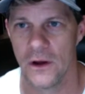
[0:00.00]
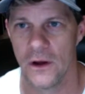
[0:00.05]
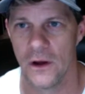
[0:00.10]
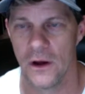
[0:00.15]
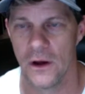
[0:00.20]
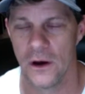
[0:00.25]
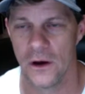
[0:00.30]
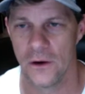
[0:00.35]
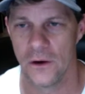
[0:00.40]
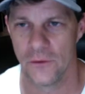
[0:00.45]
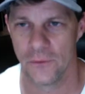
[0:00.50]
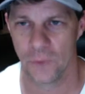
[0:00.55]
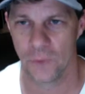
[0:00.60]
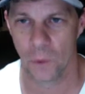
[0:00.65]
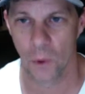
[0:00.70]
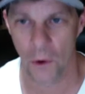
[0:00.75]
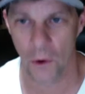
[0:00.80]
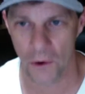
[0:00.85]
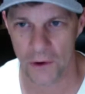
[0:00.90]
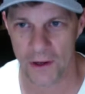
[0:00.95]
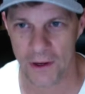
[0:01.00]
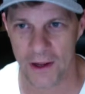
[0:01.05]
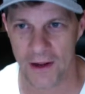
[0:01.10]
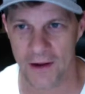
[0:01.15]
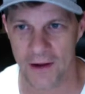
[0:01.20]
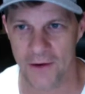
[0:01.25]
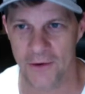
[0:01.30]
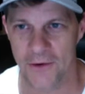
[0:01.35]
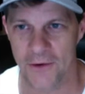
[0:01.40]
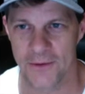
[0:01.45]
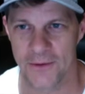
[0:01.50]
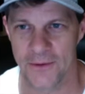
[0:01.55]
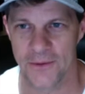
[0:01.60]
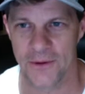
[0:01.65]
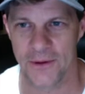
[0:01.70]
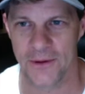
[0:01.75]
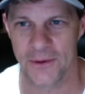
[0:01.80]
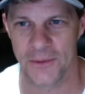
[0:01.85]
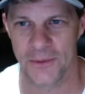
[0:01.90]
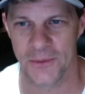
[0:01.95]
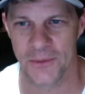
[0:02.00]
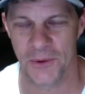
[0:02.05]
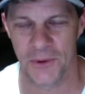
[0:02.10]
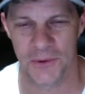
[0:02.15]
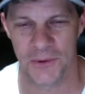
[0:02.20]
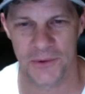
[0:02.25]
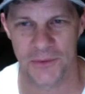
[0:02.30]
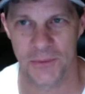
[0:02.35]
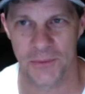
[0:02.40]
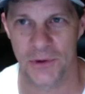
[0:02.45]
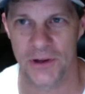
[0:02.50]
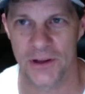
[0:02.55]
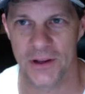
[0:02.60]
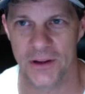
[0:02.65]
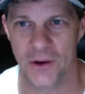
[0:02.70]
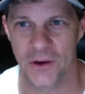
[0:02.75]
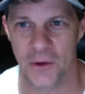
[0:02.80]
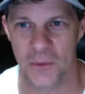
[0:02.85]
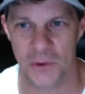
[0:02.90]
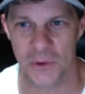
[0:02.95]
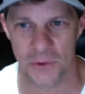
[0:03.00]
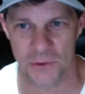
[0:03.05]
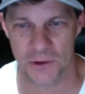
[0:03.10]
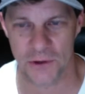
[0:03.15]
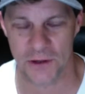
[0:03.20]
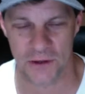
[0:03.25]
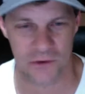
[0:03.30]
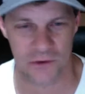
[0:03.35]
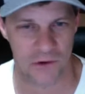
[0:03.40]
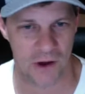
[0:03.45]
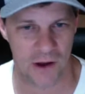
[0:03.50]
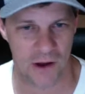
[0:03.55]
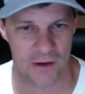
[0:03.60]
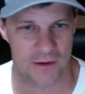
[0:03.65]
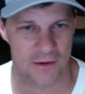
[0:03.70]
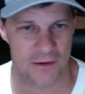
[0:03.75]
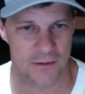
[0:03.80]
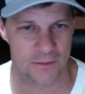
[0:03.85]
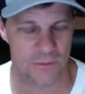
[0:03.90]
of working on on bringing y'all music and trying to